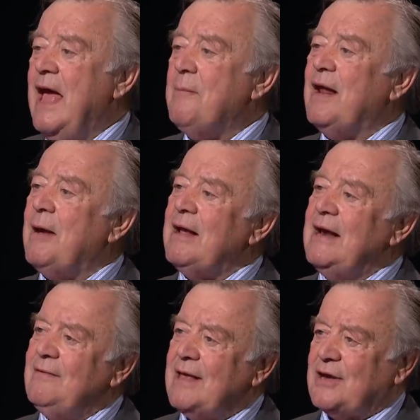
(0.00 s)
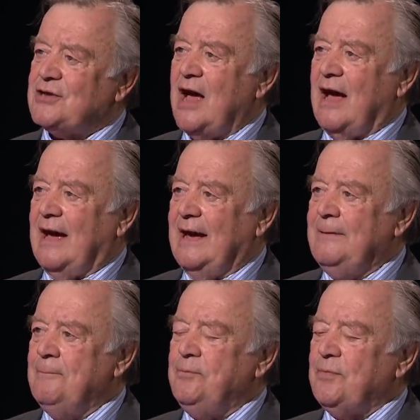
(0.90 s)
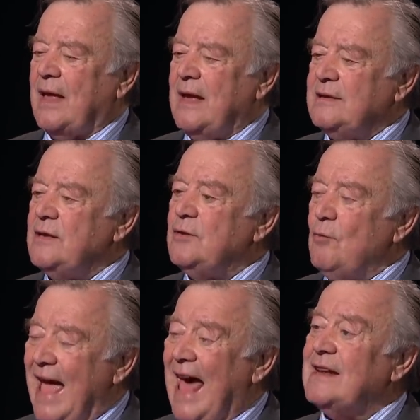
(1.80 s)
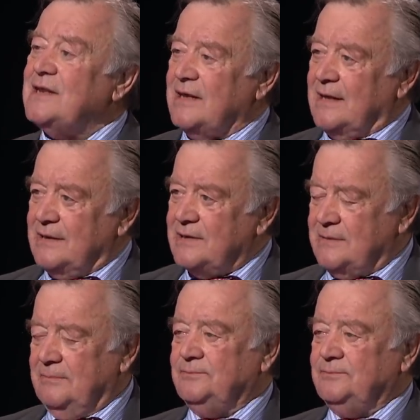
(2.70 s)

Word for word: But anyway, leaving that aside, the, the reality is